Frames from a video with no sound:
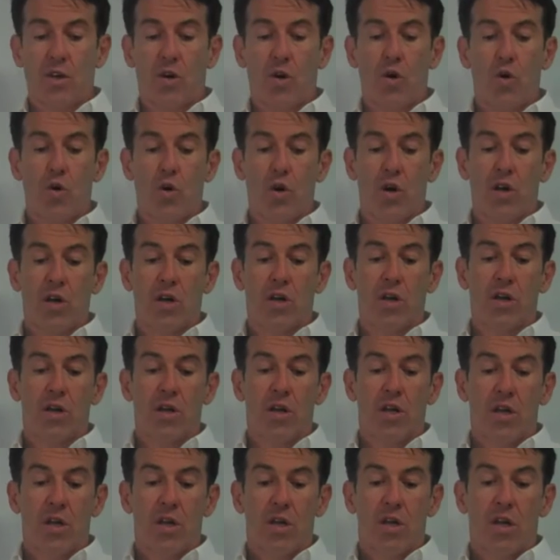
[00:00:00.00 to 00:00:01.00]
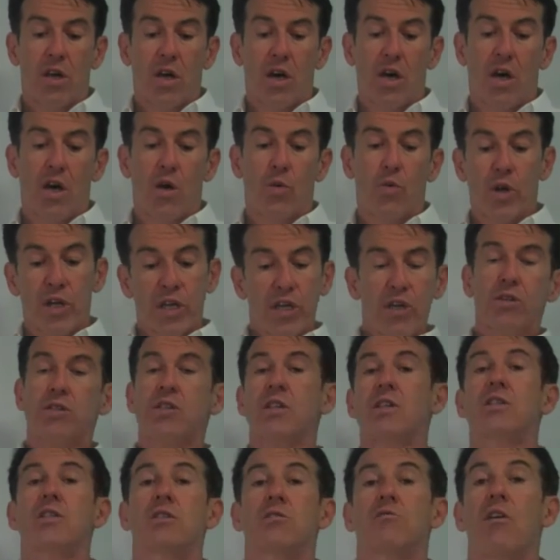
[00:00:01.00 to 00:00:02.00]
Or we're
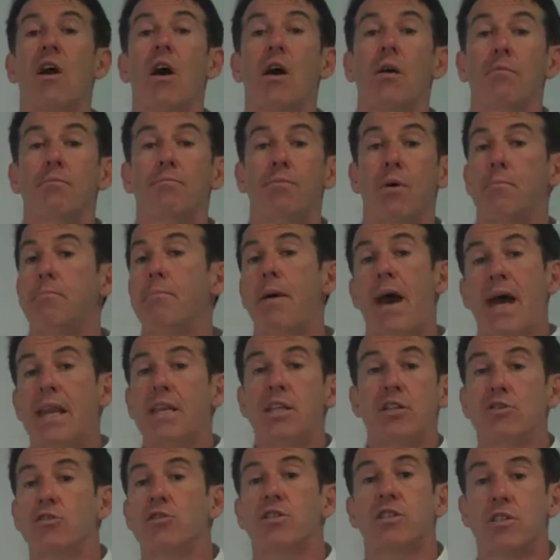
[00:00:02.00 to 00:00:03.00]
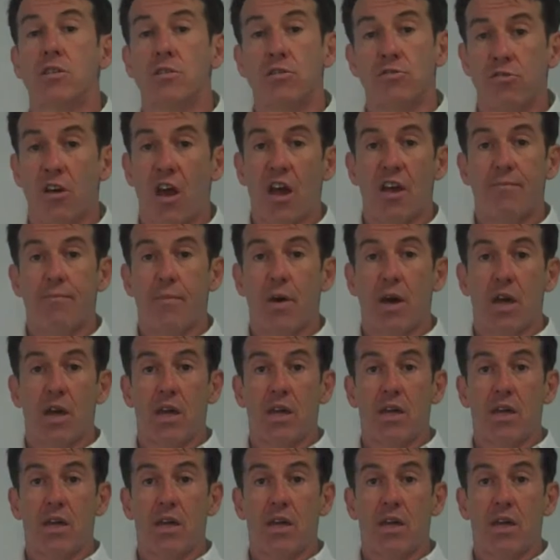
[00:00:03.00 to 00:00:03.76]
using Scrum, but managers still drive